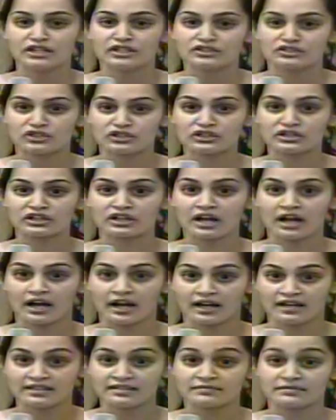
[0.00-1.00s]
Junior
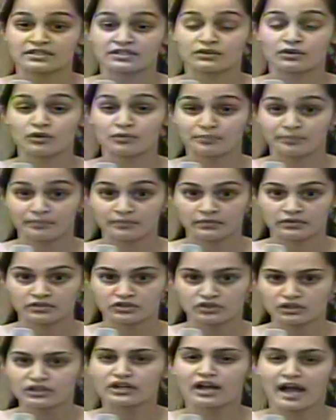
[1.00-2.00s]
high school
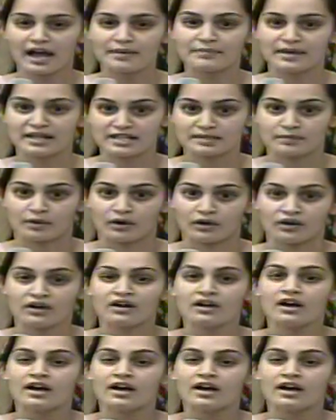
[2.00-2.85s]
junior high baseball